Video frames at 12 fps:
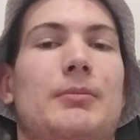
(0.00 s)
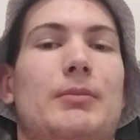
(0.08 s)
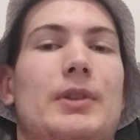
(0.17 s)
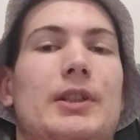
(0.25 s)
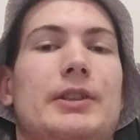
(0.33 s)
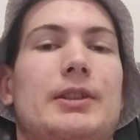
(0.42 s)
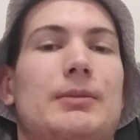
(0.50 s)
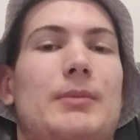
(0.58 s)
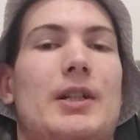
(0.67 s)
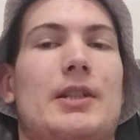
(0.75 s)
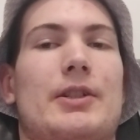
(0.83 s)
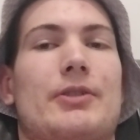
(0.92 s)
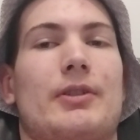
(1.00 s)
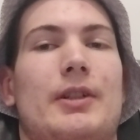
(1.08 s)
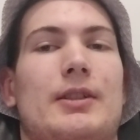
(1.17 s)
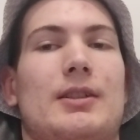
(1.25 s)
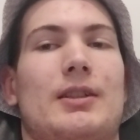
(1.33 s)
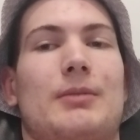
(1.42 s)
but I still managed to
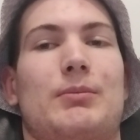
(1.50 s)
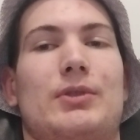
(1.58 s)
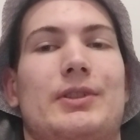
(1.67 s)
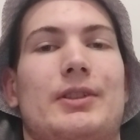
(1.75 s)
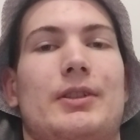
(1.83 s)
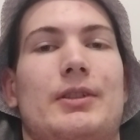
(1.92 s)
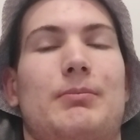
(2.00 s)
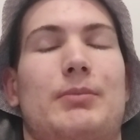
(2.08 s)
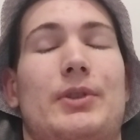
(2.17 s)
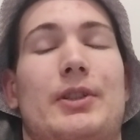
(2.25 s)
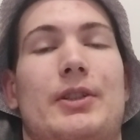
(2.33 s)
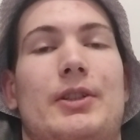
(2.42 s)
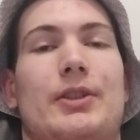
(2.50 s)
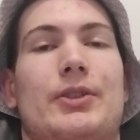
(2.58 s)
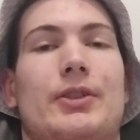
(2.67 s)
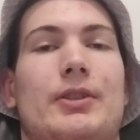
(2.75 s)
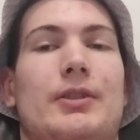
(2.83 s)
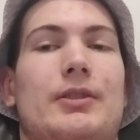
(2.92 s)
get like pretty
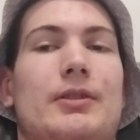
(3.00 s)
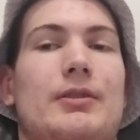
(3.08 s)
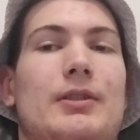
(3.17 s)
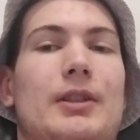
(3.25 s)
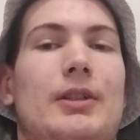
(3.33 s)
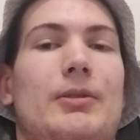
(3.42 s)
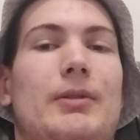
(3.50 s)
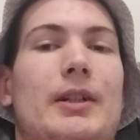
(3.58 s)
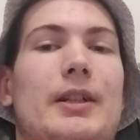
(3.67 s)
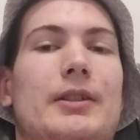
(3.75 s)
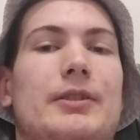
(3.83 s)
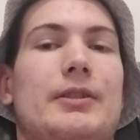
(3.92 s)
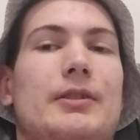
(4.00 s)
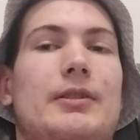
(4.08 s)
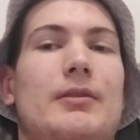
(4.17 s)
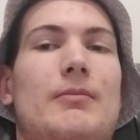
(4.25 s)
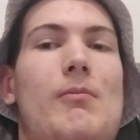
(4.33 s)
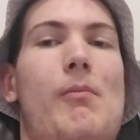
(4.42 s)
decent like grades. And
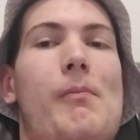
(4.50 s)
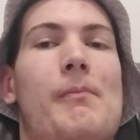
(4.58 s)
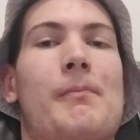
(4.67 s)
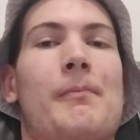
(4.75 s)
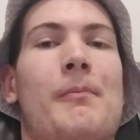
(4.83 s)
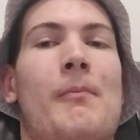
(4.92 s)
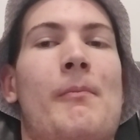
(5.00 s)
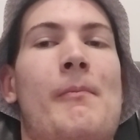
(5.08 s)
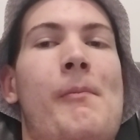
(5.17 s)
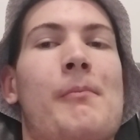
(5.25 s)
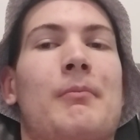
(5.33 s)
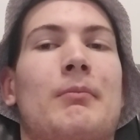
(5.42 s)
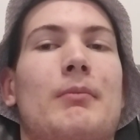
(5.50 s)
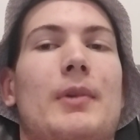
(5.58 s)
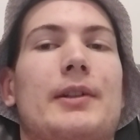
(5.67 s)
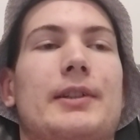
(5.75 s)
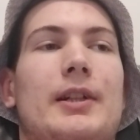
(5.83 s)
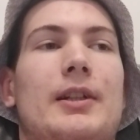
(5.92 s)

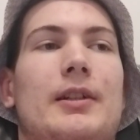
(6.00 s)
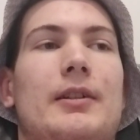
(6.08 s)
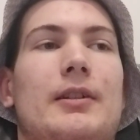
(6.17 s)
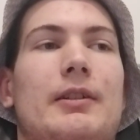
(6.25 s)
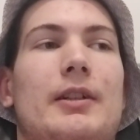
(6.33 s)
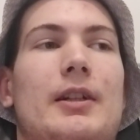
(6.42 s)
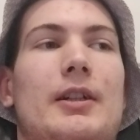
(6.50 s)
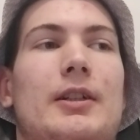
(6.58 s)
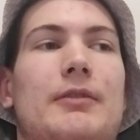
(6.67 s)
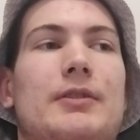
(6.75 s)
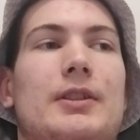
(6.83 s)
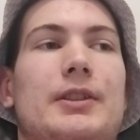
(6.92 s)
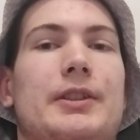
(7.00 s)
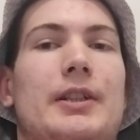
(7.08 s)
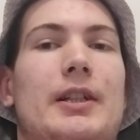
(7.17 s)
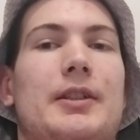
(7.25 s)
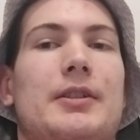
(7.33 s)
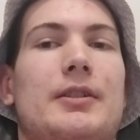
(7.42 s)
but then a year after
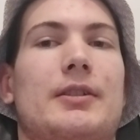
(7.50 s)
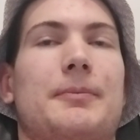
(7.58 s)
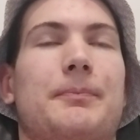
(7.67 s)
that,